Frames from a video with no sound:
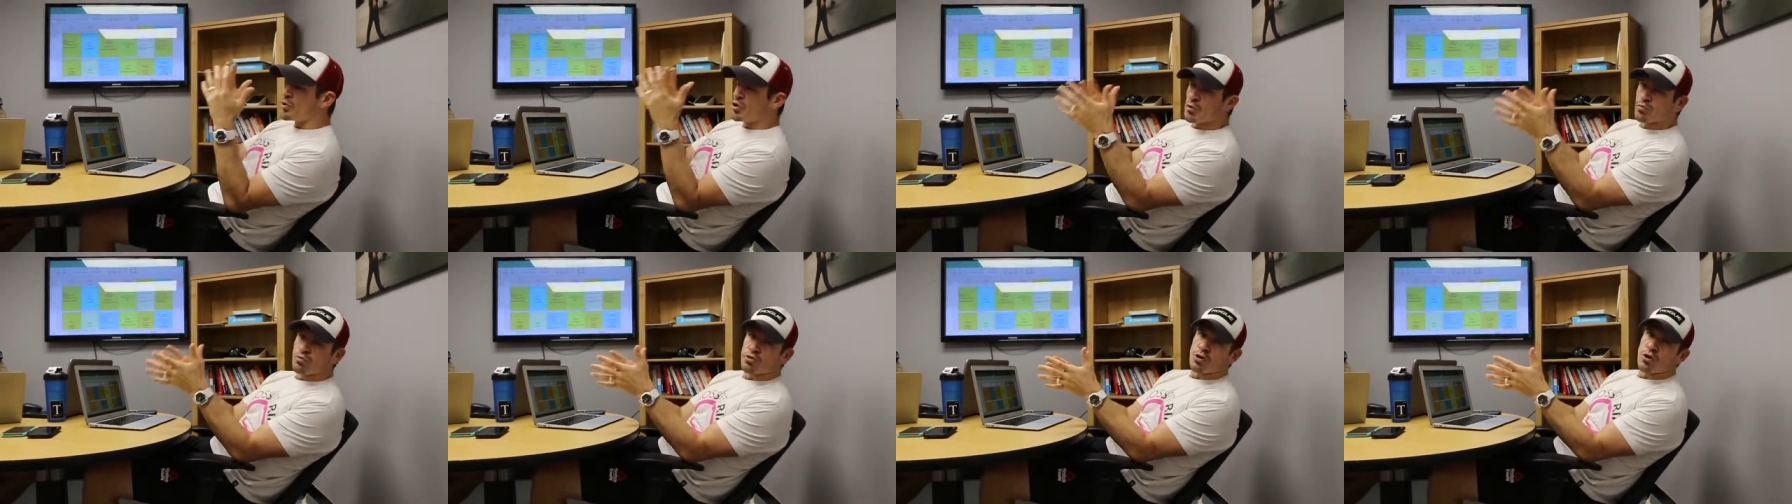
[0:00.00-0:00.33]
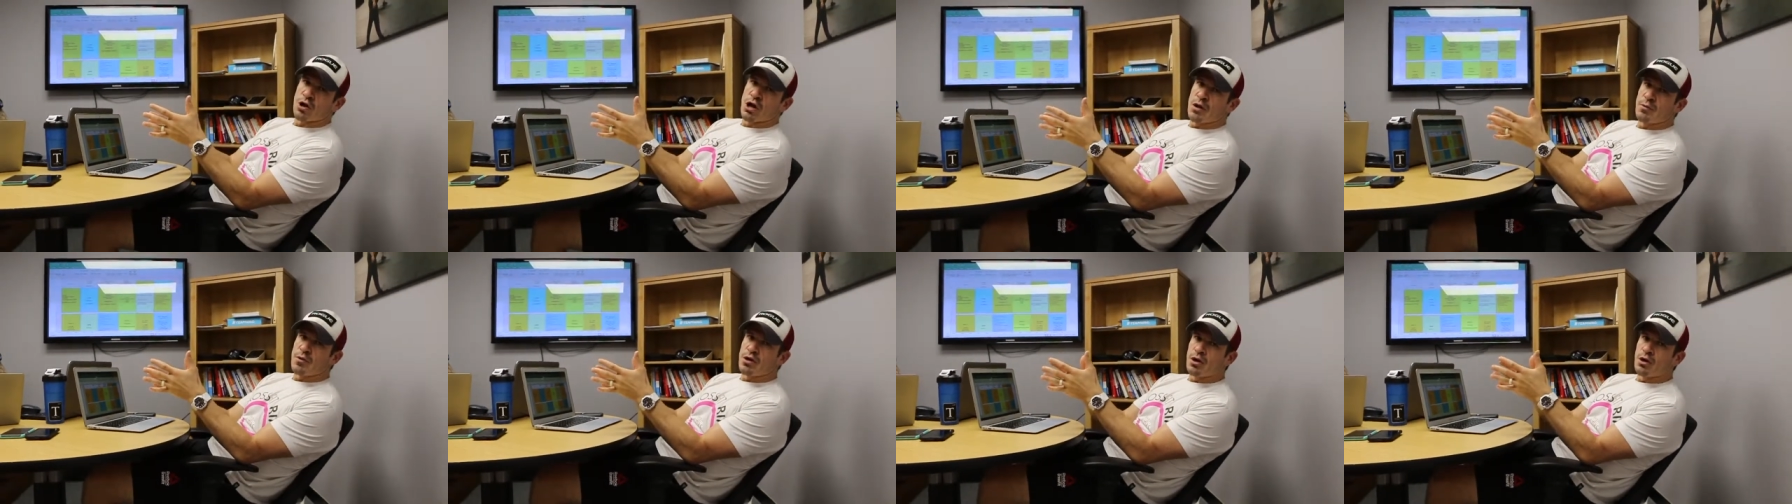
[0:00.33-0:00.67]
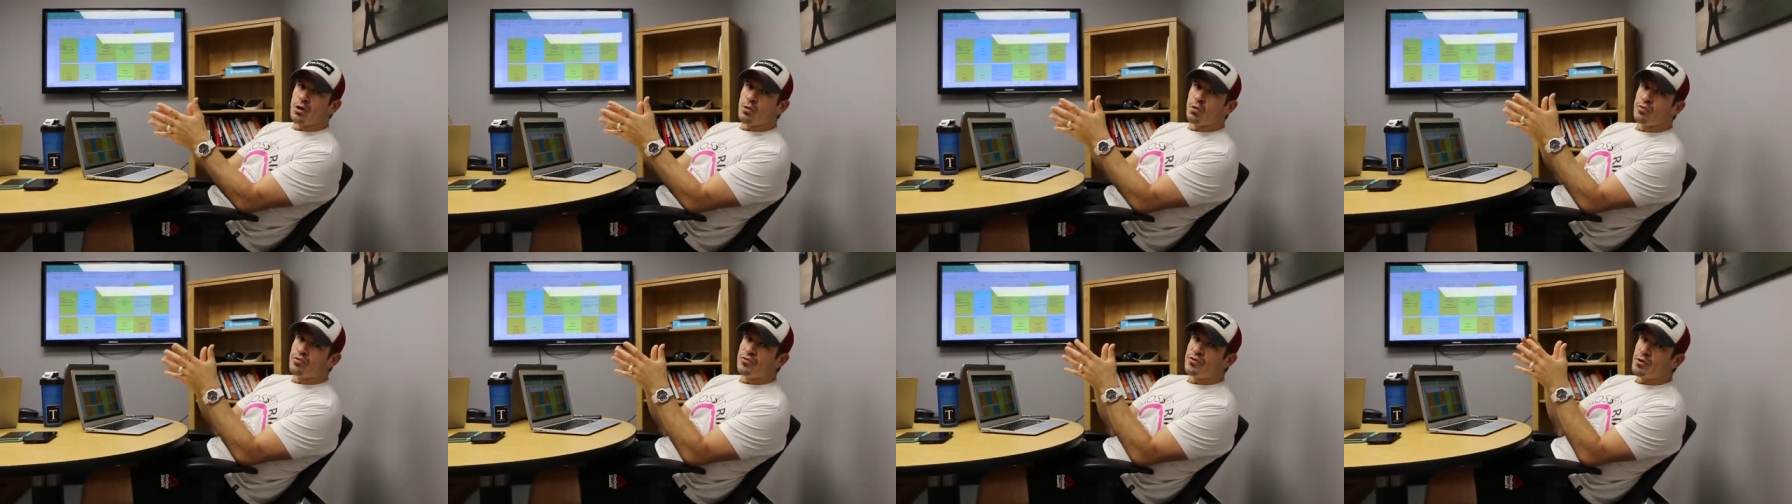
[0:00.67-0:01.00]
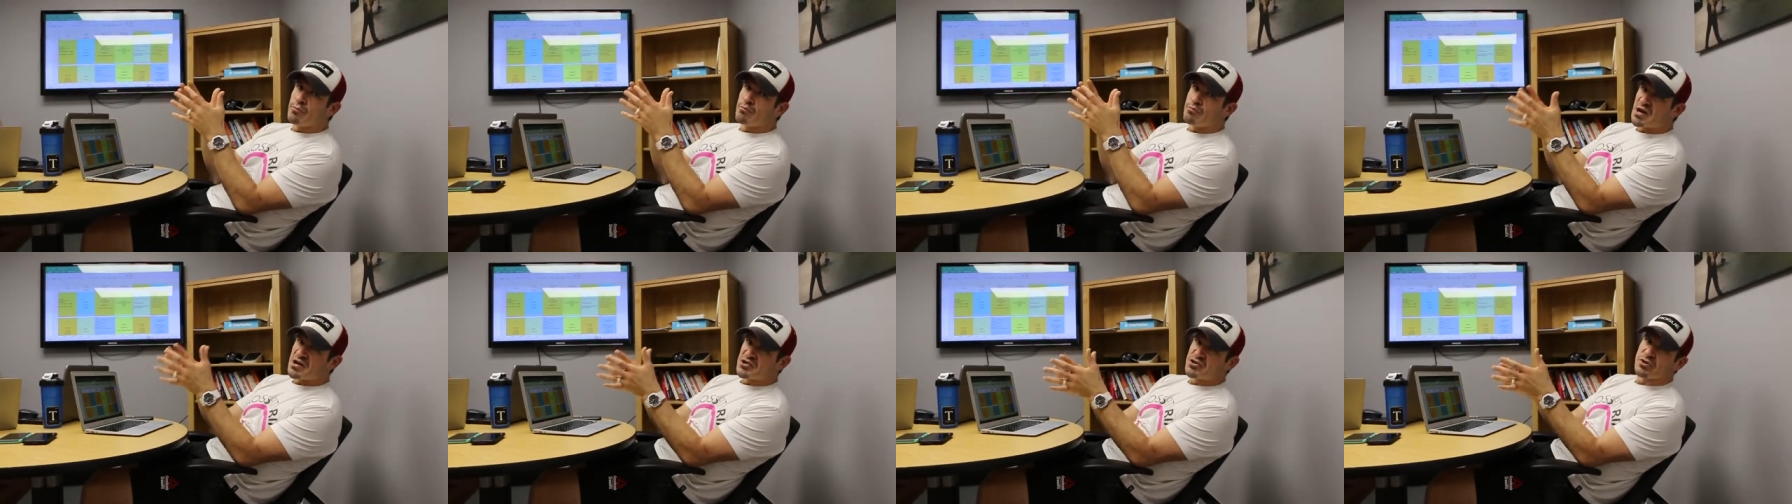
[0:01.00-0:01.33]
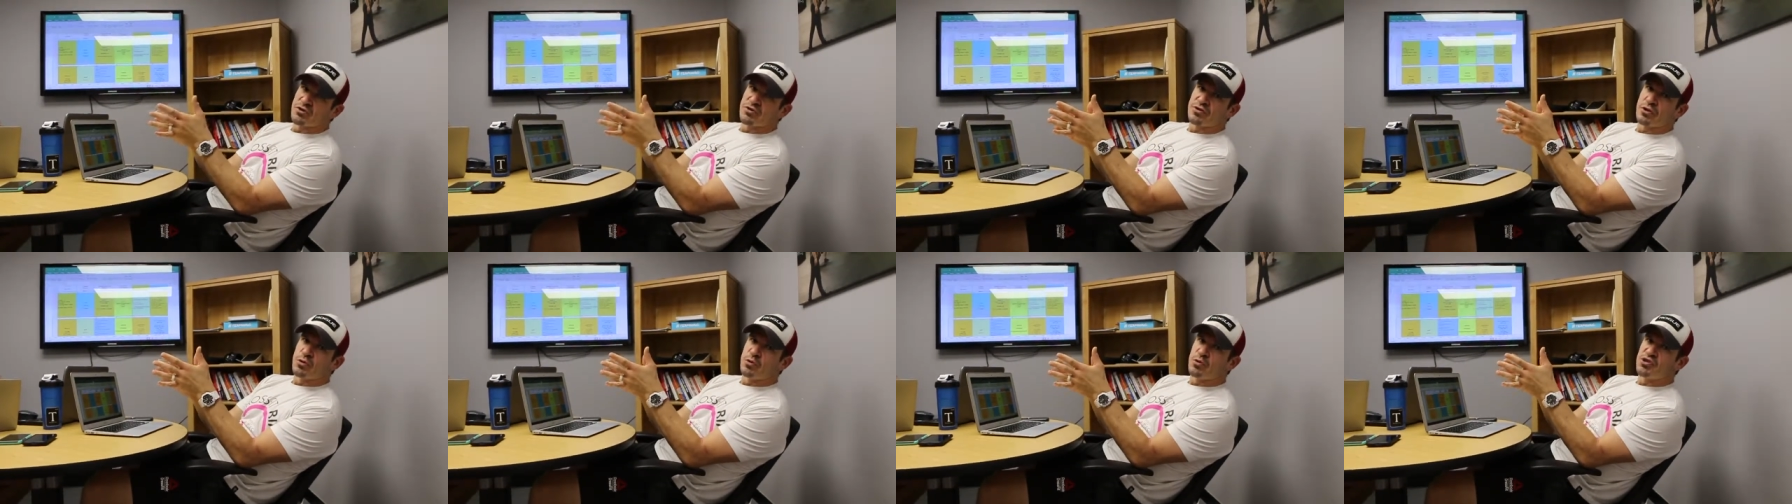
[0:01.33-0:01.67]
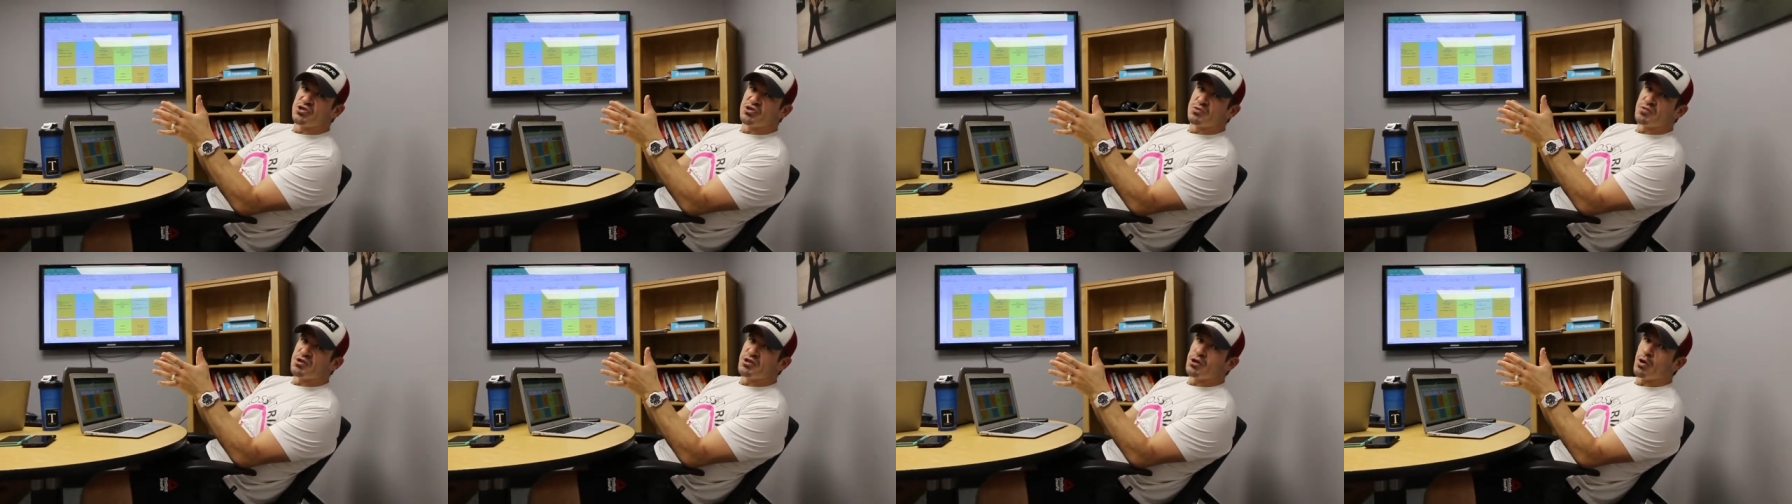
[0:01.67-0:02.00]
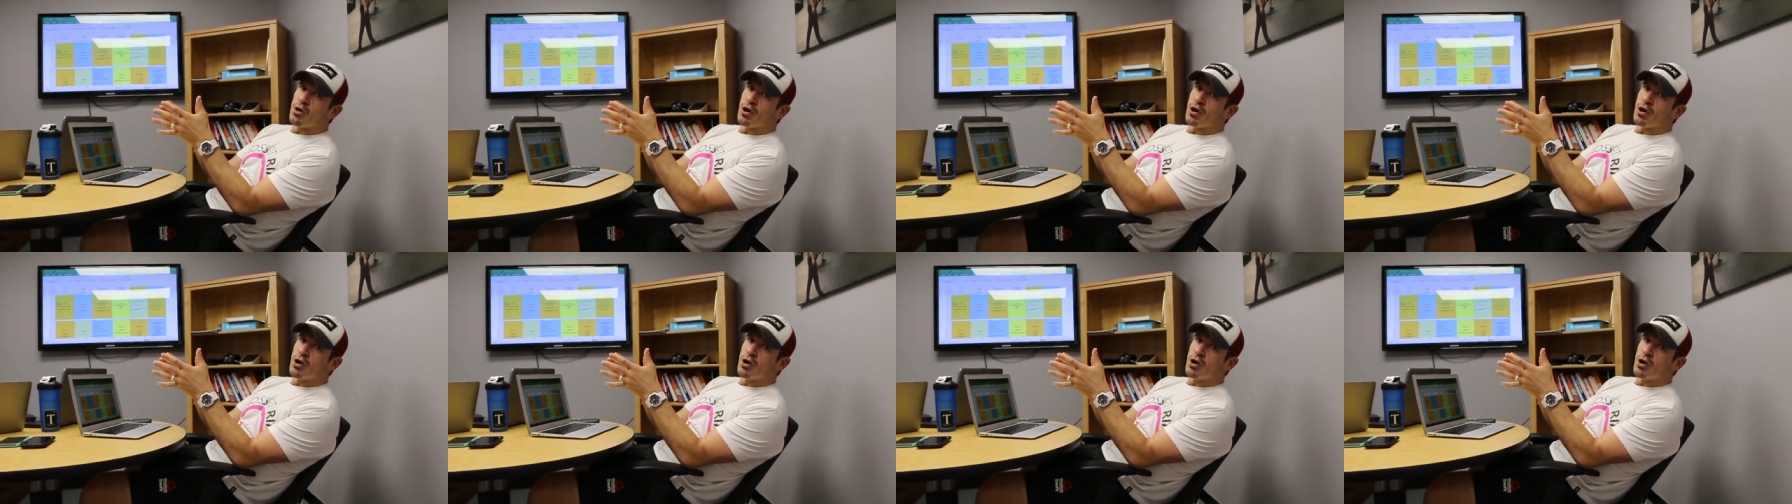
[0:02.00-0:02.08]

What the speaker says: you're programming, the metric that we should be